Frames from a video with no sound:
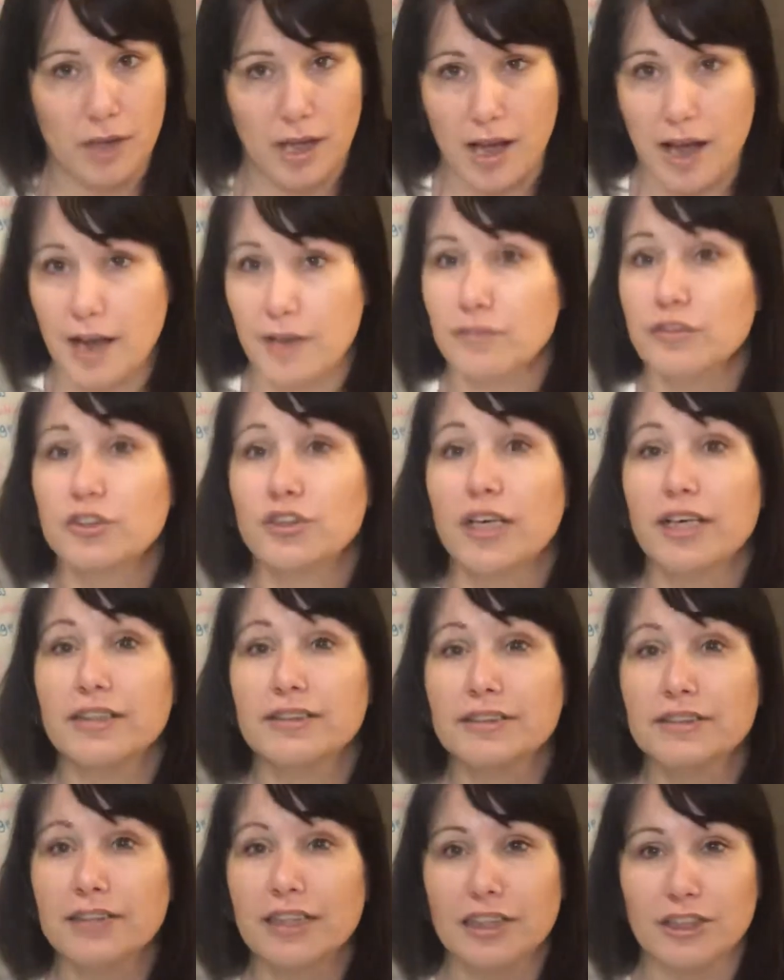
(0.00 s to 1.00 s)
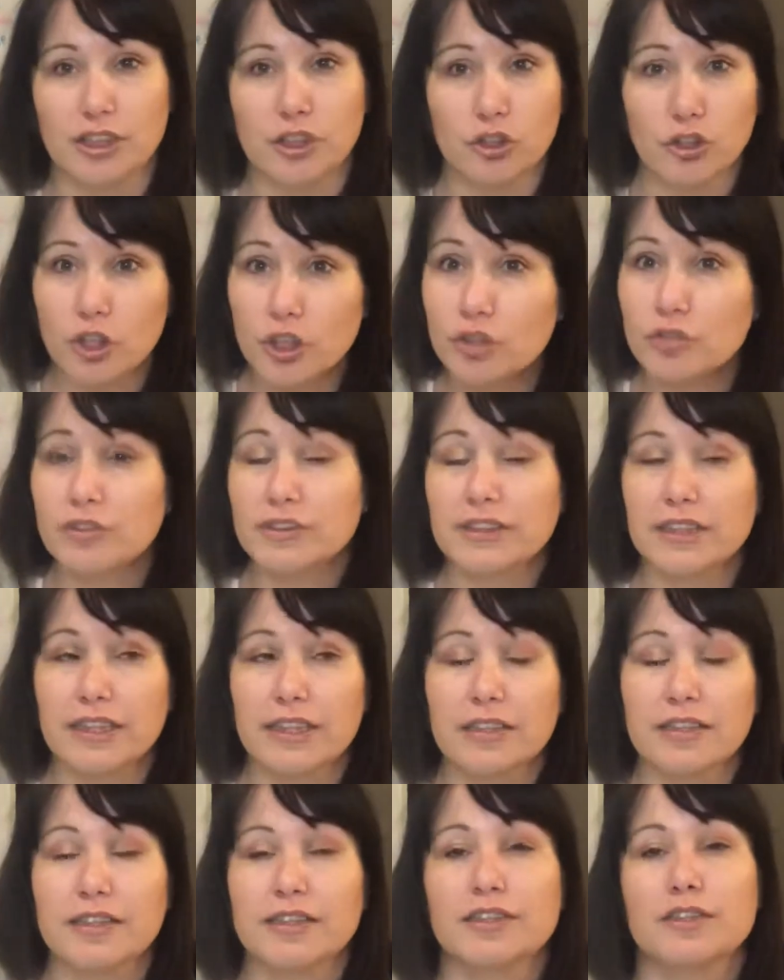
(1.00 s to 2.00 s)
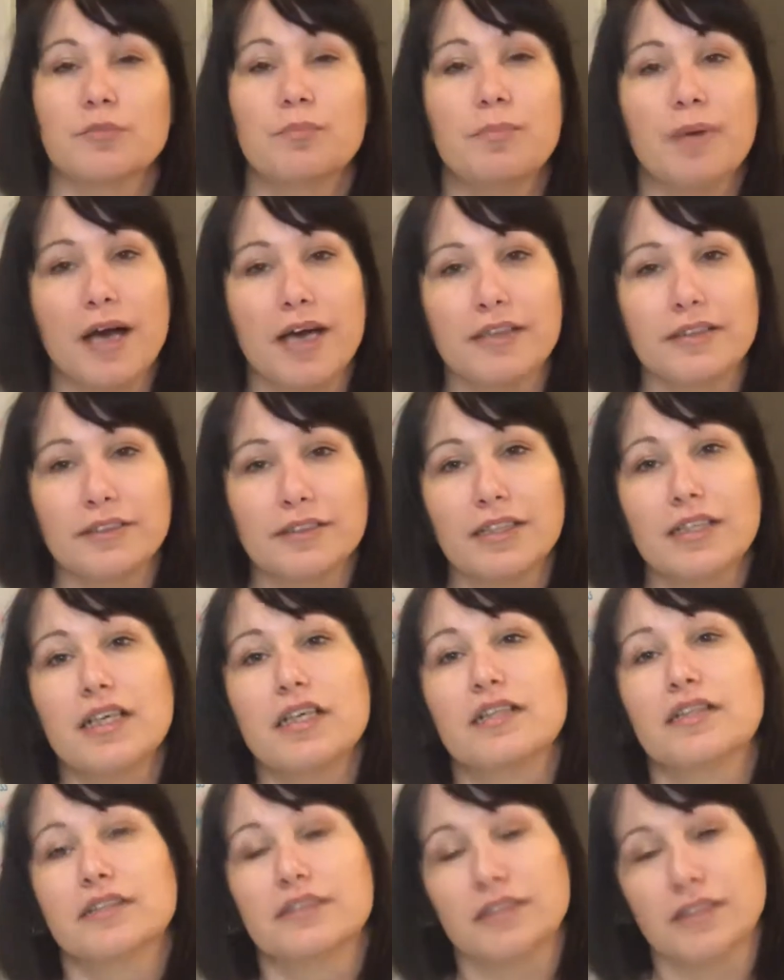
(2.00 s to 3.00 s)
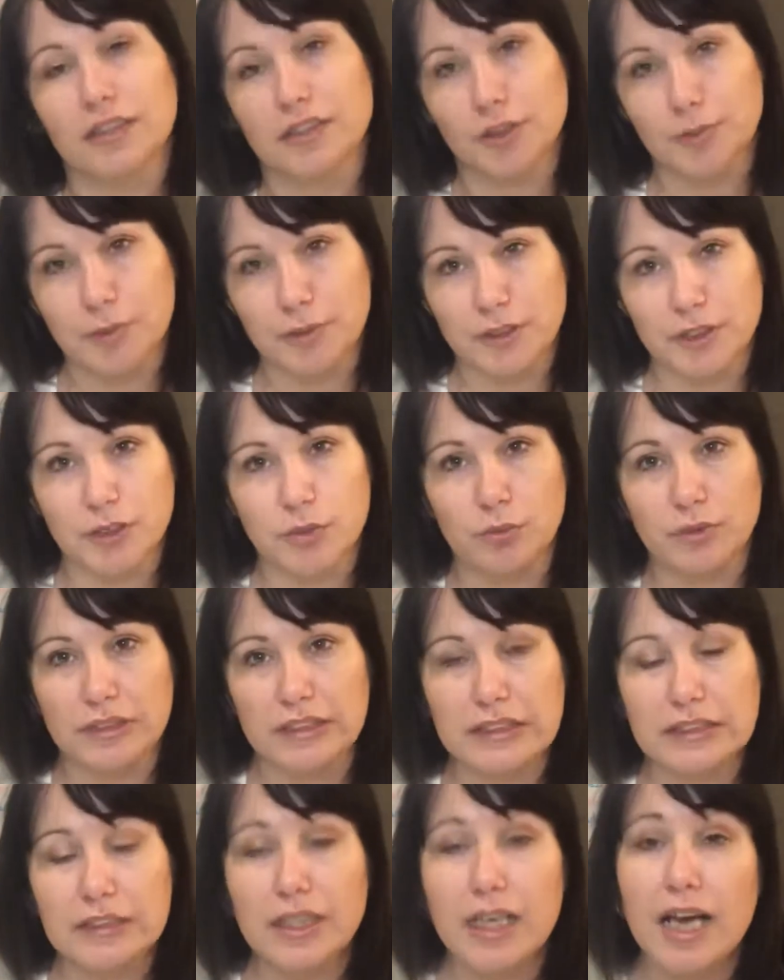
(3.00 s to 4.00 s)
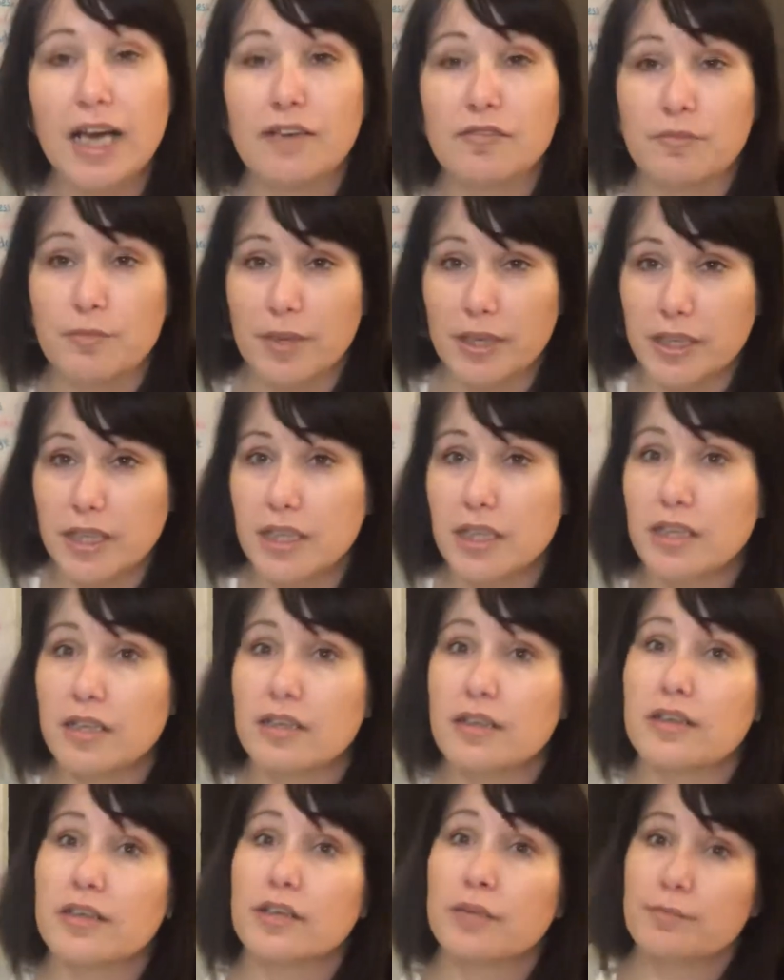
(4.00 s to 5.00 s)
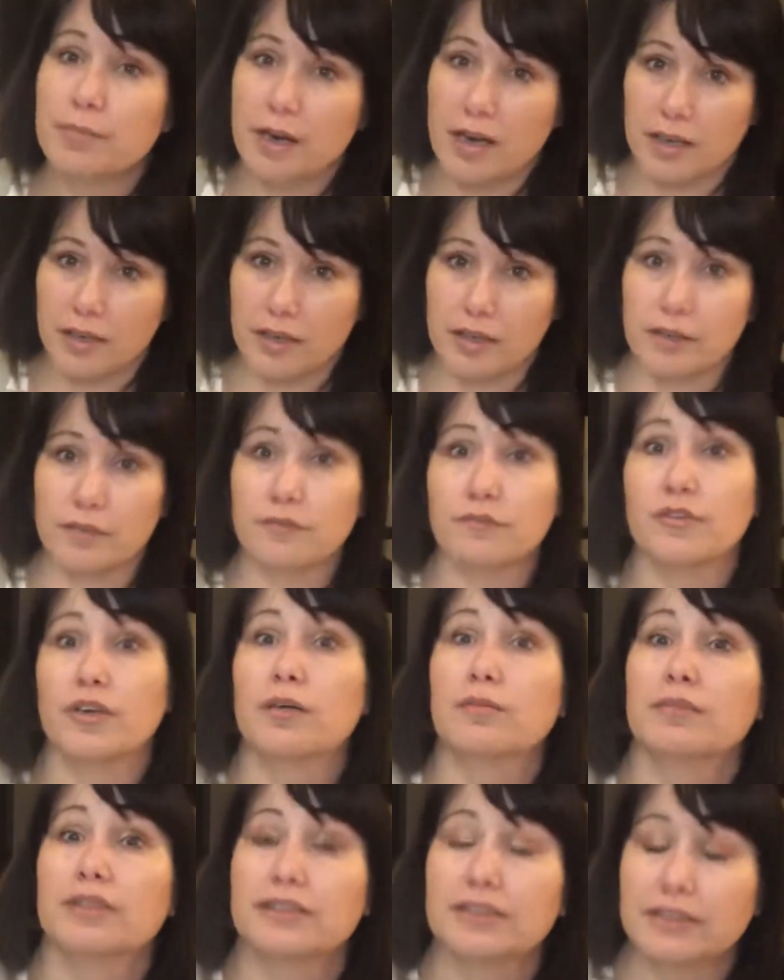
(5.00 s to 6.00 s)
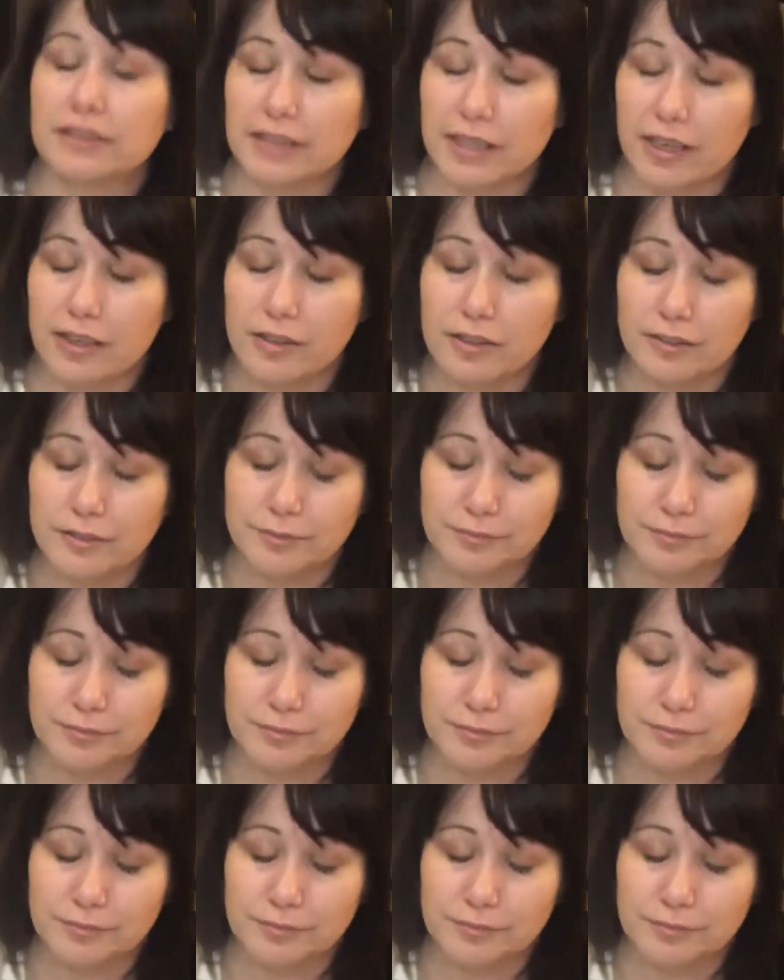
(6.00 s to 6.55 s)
have a dress and look ridiculous, but the salesperson will still have money in their pocket from the sale.